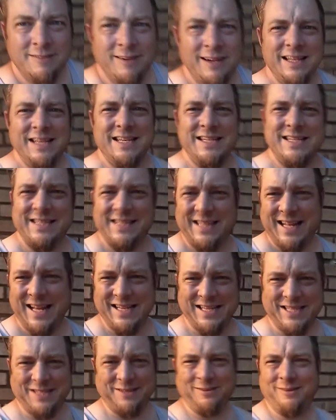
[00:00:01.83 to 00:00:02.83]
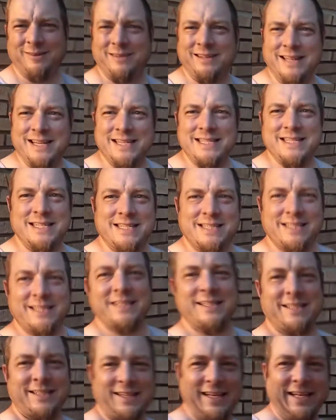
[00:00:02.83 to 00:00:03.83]
What is this look? This is
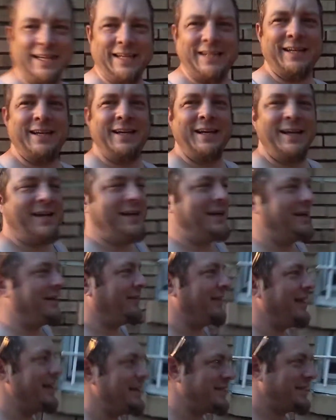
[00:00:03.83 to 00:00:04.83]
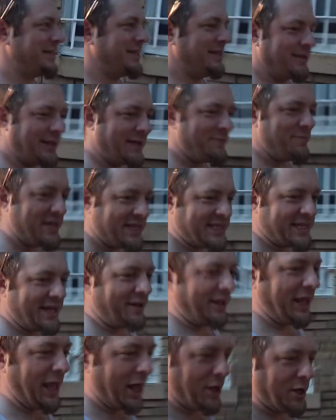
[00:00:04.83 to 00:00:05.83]
just like, listen, let me
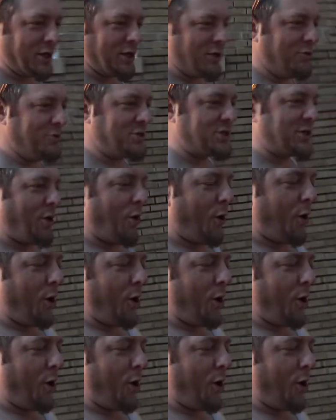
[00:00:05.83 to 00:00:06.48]
sell you a used